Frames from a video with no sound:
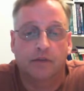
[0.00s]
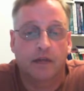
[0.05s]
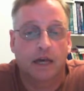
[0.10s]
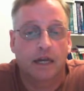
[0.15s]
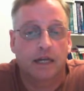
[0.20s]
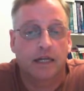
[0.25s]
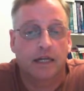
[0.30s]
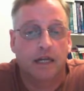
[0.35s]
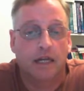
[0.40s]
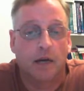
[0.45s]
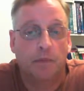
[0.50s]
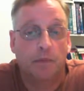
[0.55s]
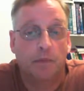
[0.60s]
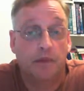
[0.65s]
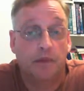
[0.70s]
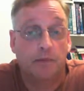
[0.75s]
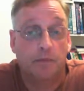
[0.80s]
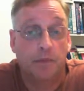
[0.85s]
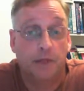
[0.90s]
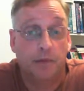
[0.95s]
got a
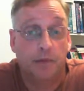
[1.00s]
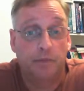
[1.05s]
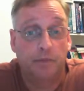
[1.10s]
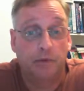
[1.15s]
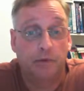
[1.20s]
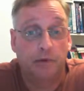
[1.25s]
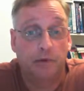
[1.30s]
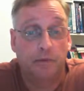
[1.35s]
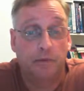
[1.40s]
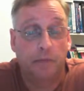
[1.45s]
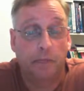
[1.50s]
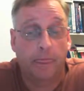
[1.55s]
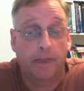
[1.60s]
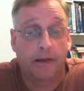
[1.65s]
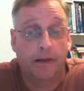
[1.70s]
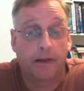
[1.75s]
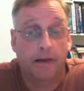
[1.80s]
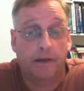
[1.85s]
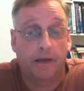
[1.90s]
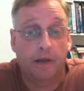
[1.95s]
couple of people
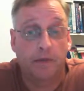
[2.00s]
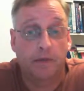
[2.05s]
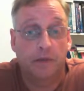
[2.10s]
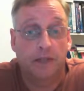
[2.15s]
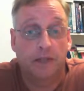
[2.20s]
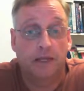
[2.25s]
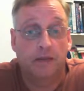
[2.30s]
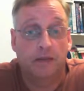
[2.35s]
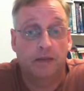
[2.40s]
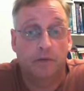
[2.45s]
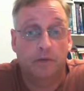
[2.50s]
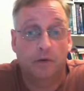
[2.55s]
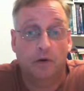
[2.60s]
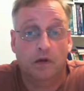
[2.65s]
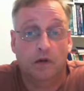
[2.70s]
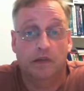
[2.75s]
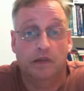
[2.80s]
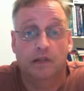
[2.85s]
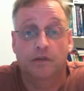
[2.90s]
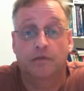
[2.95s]
coming in that
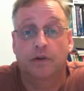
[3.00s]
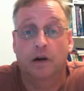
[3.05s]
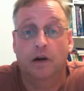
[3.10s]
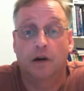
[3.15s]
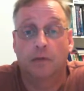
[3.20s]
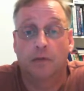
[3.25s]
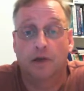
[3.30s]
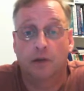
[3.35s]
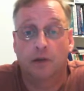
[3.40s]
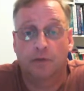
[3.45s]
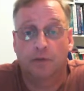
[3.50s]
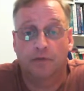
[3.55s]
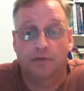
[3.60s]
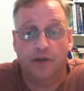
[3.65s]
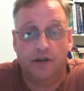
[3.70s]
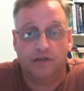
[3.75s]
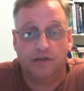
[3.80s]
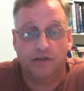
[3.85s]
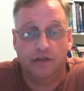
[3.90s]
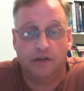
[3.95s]
work in the environmental
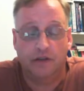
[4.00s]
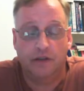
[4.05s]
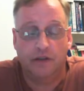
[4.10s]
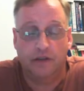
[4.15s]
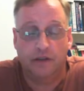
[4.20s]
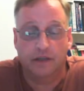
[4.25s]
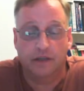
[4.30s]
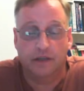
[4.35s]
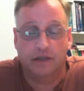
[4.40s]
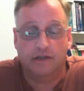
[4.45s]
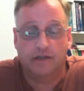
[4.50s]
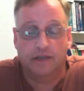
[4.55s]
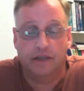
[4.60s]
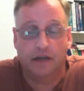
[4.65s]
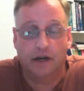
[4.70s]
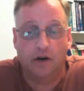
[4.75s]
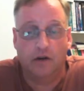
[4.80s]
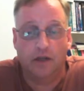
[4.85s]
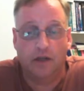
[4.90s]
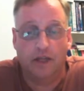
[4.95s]
profession in the
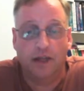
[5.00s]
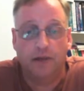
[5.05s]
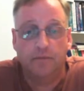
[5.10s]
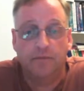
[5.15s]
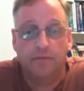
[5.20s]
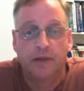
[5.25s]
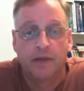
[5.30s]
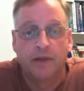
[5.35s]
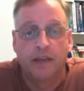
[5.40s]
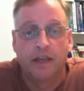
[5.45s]
Augusta area,